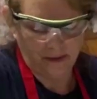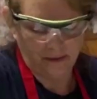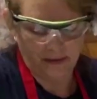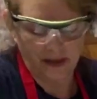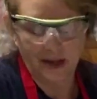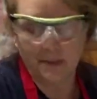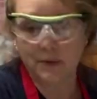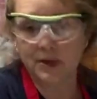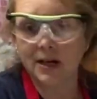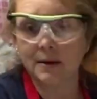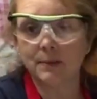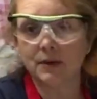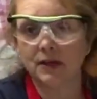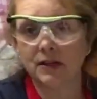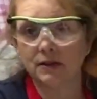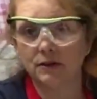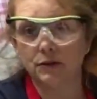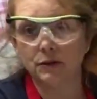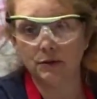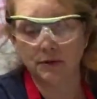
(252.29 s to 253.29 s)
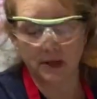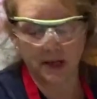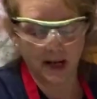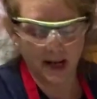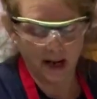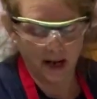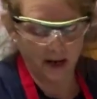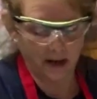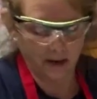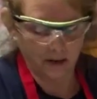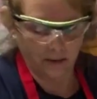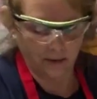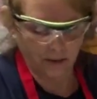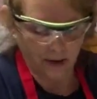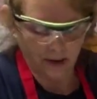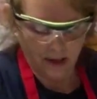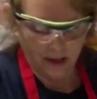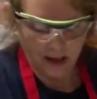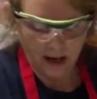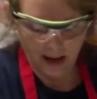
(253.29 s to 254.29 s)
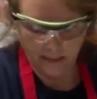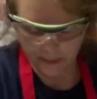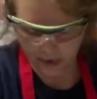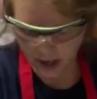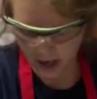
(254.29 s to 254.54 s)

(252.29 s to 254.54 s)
and then what I'm gonna do now, I'm